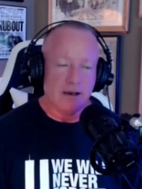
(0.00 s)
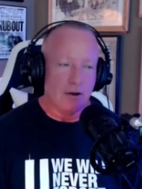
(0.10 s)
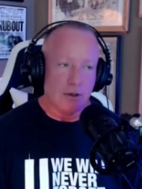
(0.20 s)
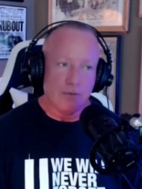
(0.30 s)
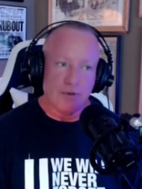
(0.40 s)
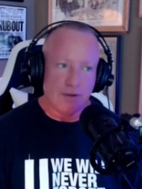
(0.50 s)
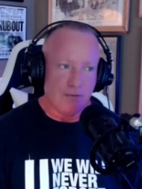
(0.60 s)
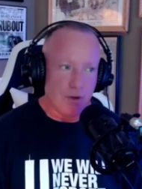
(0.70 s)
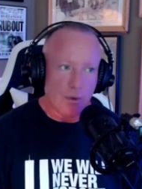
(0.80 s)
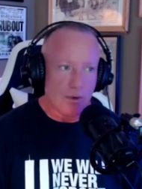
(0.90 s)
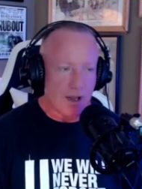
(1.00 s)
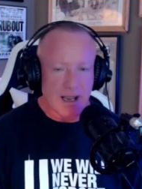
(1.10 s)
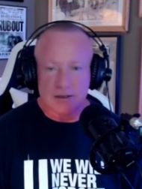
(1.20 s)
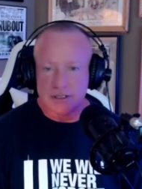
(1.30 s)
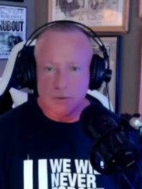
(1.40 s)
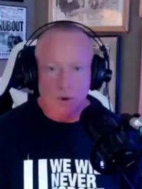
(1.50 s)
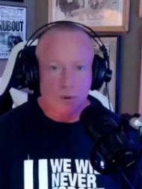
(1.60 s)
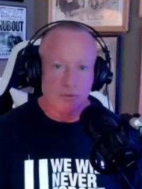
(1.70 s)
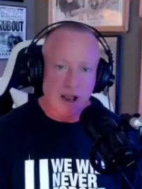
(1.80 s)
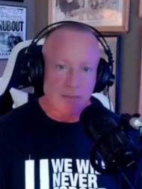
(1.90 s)
know, if, if you own a house, you
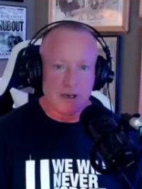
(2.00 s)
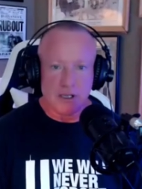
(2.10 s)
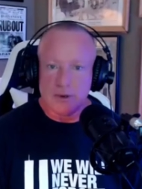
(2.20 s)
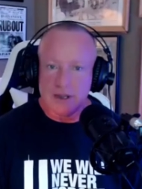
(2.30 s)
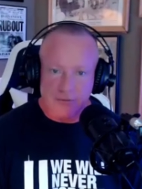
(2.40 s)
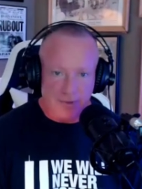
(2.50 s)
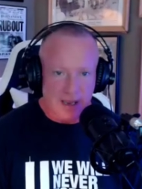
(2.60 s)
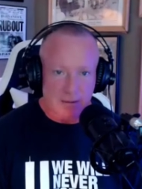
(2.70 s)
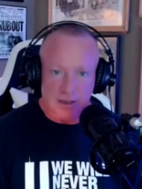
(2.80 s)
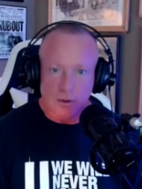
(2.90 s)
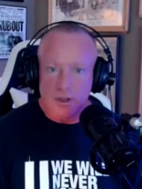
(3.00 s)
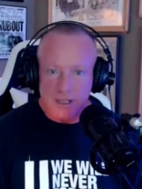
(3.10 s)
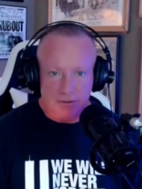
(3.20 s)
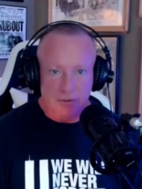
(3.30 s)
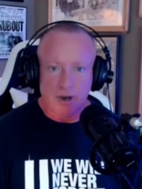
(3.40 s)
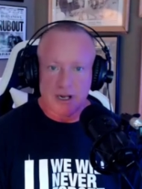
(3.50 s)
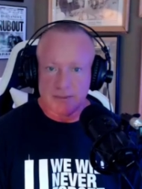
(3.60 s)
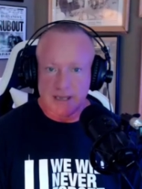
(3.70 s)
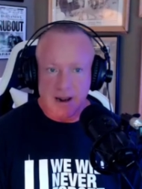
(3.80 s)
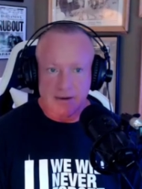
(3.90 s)
own property, you have family, all here in
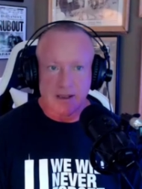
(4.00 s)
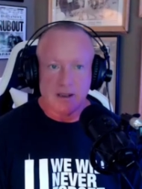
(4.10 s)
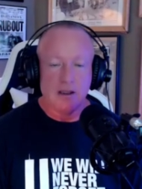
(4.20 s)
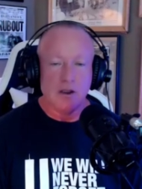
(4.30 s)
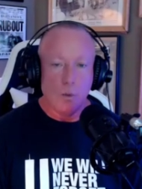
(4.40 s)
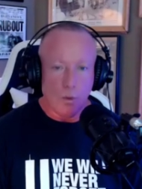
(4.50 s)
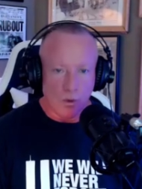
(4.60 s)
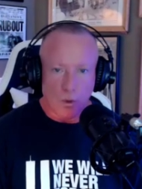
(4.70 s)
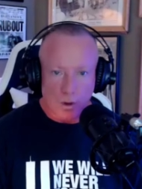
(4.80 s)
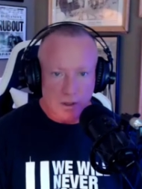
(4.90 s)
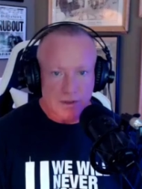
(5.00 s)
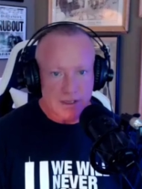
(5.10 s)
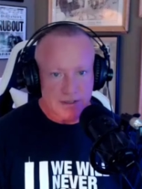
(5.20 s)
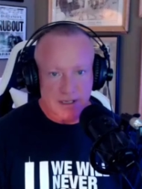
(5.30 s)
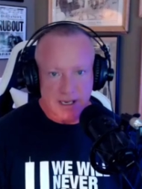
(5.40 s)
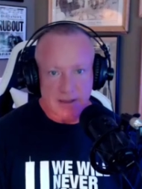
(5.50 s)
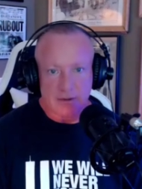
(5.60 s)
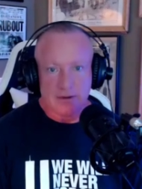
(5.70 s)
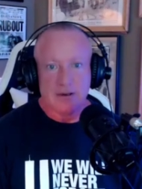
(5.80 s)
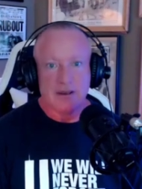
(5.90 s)
Putnam County, we're all in this
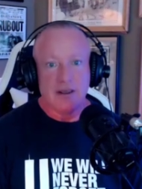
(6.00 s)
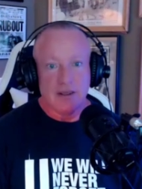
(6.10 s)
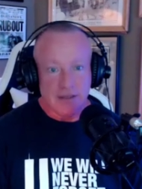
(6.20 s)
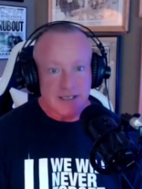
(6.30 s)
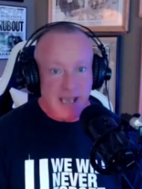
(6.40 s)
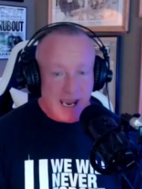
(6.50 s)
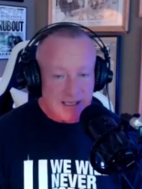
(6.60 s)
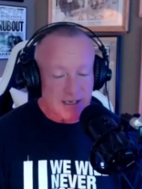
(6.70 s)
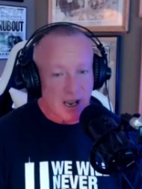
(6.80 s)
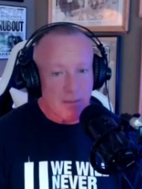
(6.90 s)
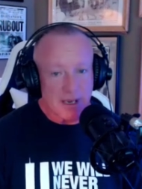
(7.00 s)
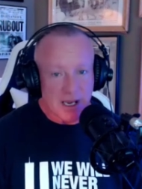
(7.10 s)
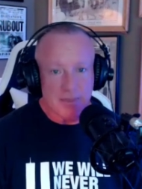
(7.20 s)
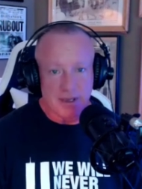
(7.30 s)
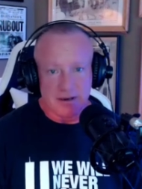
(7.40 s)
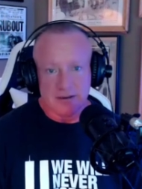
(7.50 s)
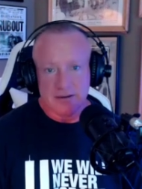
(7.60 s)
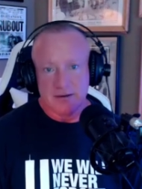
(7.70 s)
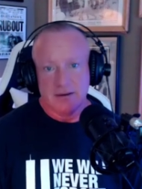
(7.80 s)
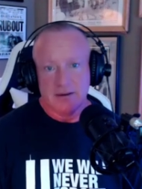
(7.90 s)
together. These gangs are coming up here,
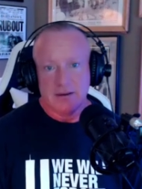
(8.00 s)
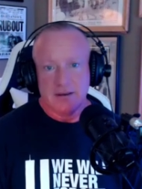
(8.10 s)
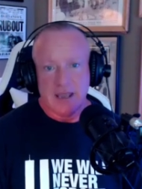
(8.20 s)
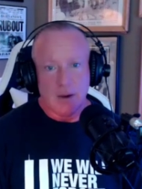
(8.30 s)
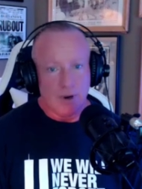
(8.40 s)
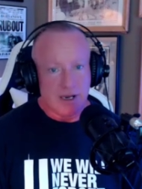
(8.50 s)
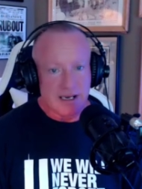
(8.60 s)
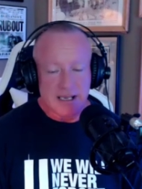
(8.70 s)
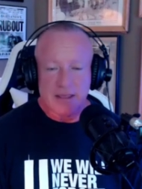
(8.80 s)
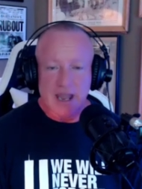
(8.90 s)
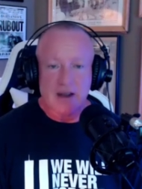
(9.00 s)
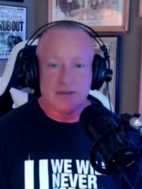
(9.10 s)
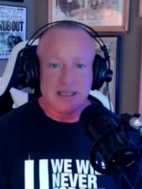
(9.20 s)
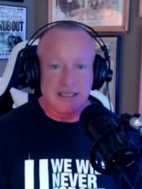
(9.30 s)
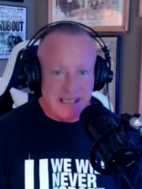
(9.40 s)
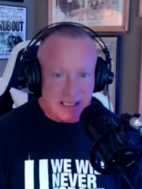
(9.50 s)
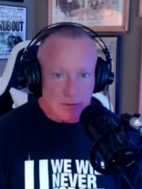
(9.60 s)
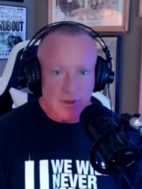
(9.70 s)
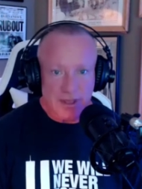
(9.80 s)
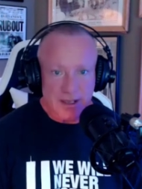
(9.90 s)
and we're going to either have to deal
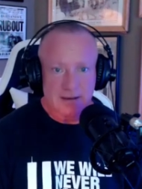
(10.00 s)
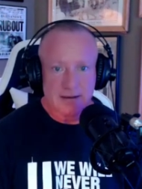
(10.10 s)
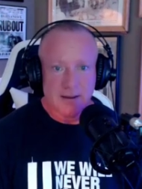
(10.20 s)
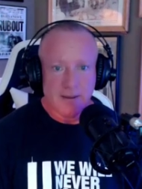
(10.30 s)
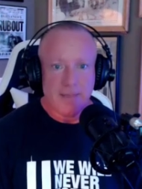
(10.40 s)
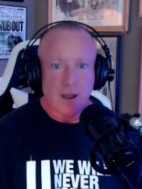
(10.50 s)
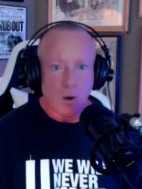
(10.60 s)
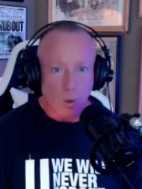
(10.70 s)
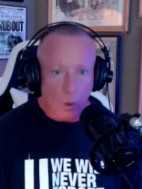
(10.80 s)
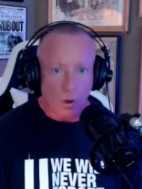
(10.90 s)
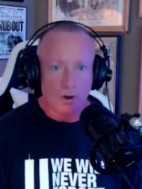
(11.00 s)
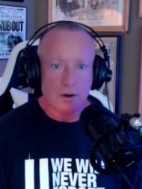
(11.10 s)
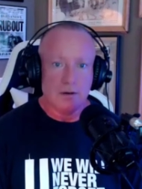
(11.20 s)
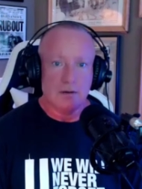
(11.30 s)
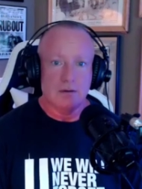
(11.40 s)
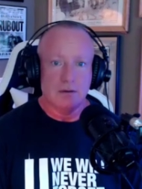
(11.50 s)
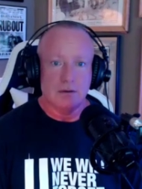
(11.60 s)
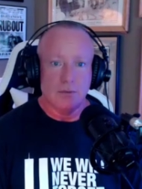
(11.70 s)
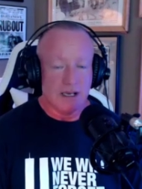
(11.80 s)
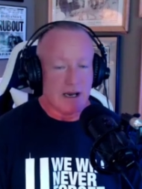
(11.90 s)
with it or
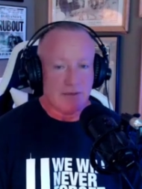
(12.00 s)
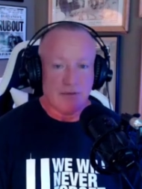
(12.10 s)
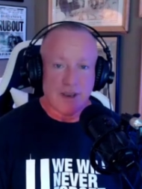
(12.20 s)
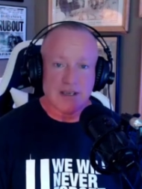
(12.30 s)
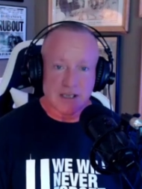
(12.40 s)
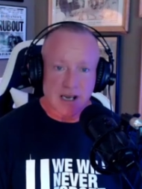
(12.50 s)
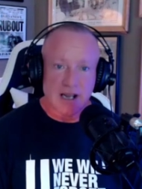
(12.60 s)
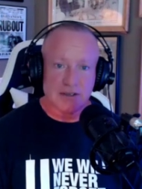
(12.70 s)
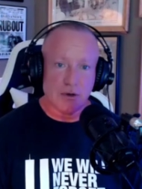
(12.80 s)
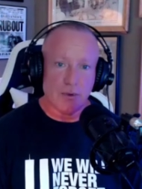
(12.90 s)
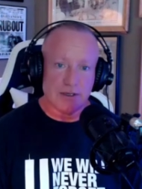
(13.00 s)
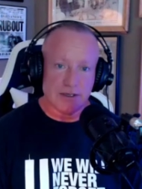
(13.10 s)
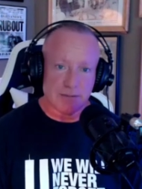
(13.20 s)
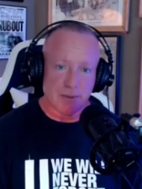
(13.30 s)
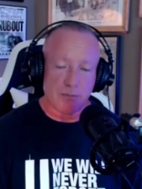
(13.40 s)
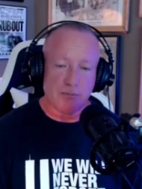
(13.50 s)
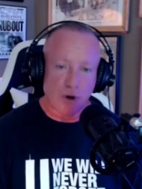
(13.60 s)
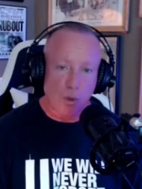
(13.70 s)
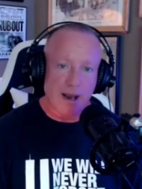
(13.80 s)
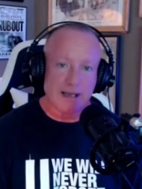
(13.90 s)
we're going to have to face the consequences. But
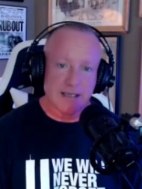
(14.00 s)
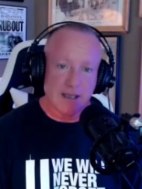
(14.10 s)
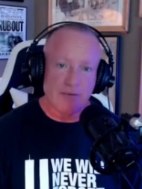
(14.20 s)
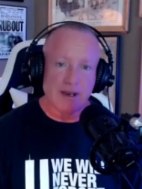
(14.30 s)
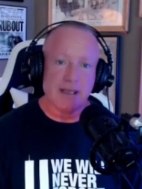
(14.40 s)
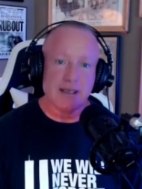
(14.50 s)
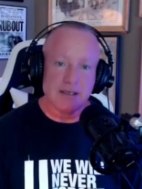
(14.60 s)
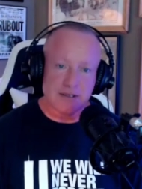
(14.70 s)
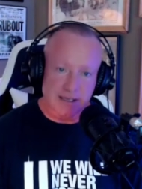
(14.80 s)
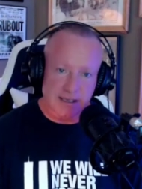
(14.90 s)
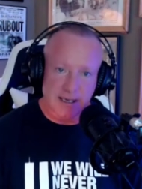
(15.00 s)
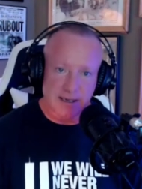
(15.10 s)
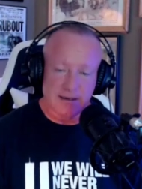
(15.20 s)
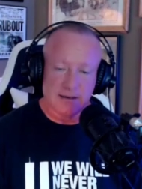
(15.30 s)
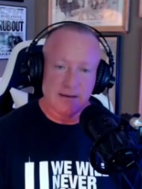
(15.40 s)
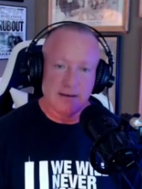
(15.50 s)
proactivity is the key.